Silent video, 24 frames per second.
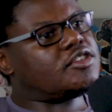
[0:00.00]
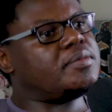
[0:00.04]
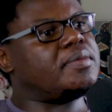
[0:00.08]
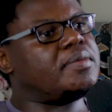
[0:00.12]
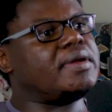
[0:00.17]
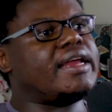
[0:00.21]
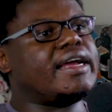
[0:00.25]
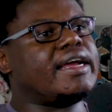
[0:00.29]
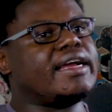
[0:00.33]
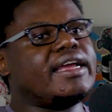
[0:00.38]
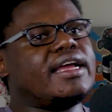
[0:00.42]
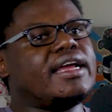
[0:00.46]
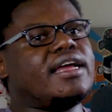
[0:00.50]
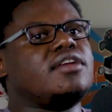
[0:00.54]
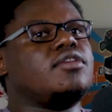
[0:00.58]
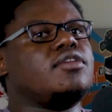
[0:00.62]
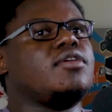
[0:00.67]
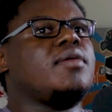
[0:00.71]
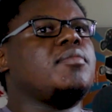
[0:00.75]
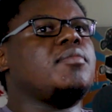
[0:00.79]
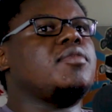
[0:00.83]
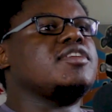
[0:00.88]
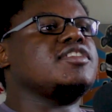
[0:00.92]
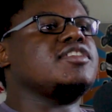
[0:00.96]
To be like, yeah,
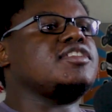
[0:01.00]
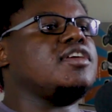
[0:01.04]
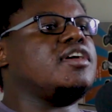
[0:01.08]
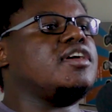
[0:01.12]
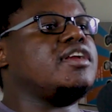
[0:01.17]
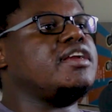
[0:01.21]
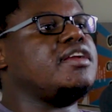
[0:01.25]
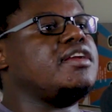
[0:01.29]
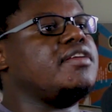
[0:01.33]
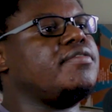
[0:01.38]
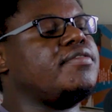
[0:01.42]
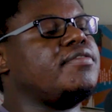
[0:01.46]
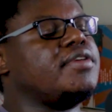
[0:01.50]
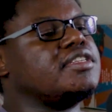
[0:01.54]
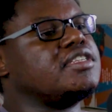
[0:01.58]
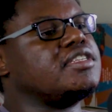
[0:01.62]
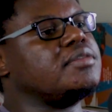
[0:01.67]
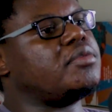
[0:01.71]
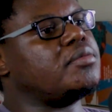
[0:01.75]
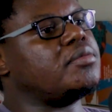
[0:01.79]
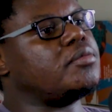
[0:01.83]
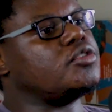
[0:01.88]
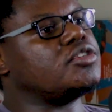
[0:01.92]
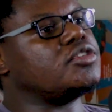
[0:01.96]
no, I'm going to start an events
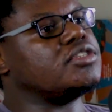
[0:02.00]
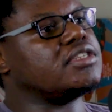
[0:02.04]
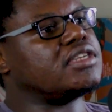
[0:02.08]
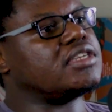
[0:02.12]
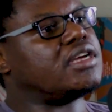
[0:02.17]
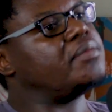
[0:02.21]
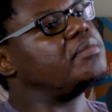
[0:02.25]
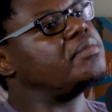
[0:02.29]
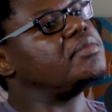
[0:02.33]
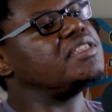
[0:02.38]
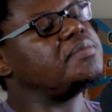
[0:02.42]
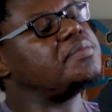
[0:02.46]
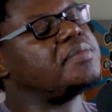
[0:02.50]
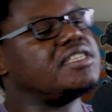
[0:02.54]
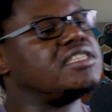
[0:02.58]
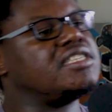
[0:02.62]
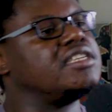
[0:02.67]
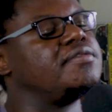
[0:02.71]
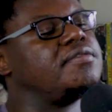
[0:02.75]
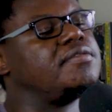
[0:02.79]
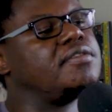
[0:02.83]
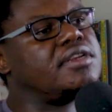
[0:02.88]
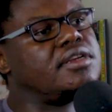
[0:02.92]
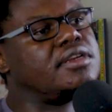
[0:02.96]
and promotions company
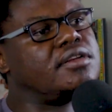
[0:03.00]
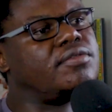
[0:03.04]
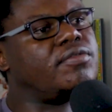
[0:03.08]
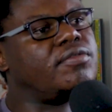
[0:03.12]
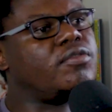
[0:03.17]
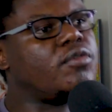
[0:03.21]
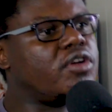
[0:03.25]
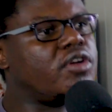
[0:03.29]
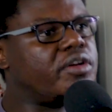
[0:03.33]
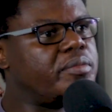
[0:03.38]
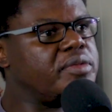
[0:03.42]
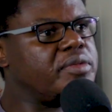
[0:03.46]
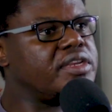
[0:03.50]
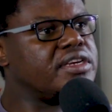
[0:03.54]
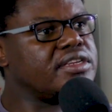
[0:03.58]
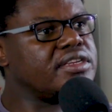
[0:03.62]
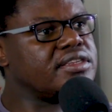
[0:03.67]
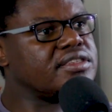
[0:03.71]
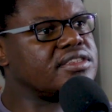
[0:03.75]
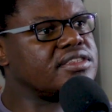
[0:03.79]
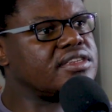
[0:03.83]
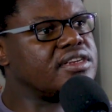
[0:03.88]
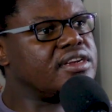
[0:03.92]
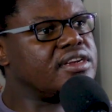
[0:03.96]
specifically for comedians.